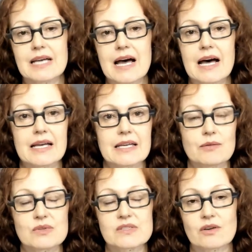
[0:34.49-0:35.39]
I
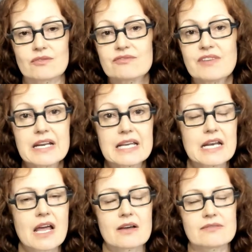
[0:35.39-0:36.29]
was not funny
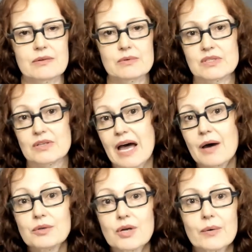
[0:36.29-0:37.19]
enough. I was not
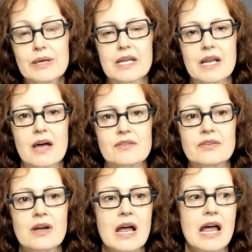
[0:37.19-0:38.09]
outgoing enough.
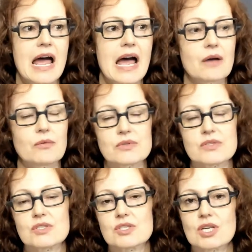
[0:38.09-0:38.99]
I was
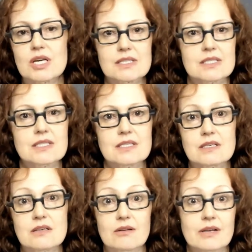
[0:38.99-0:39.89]
just
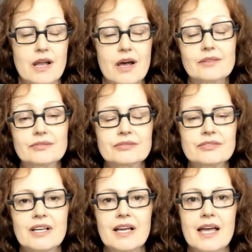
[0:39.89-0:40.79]
not enough.
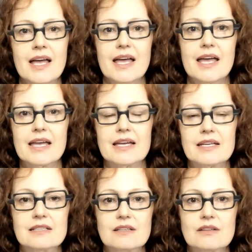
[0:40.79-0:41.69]

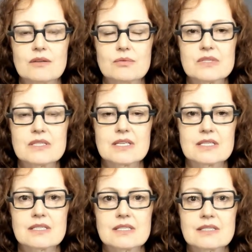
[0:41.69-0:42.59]
And there was this
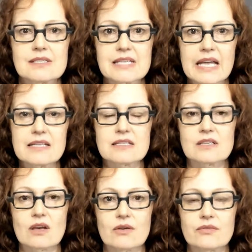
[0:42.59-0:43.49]
sense
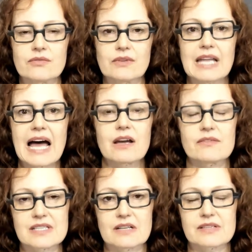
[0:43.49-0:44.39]
of lack of
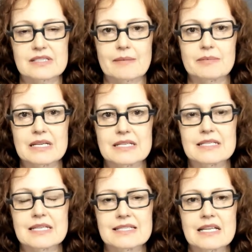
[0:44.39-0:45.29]
self-acceptance,
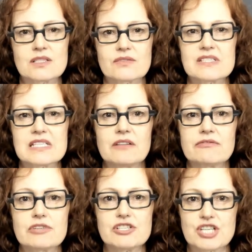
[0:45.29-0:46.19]
the sense of
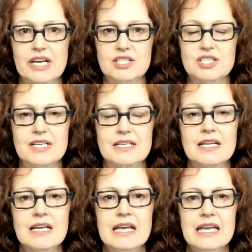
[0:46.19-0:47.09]
self-rejection.
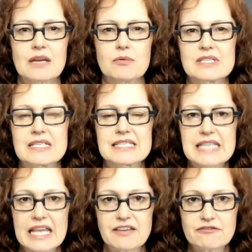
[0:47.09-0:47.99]
It wasn't
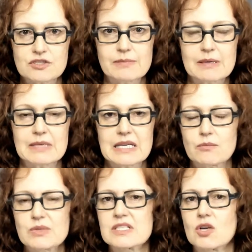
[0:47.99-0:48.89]
safe to be me. It
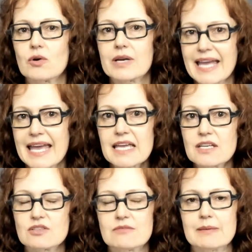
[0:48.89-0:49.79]
wasn't okay
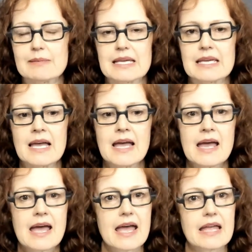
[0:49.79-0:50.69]
to be me.
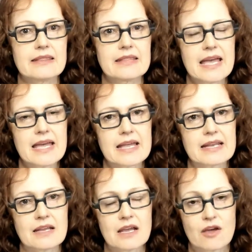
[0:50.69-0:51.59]
And
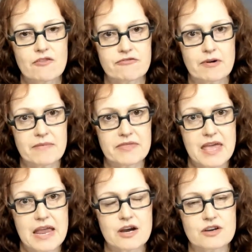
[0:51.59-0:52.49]
then from
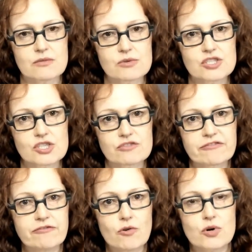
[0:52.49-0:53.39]
there was this
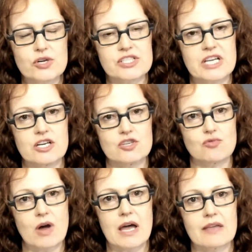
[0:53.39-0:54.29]
force and a
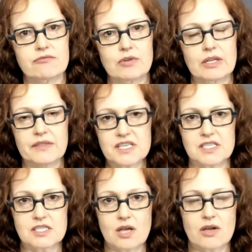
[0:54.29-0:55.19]
drive. Well, this
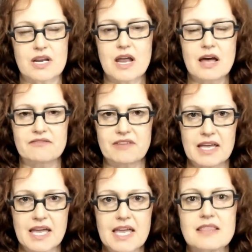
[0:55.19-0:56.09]
is not enough. I
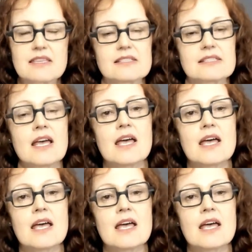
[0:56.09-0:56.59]
hate this.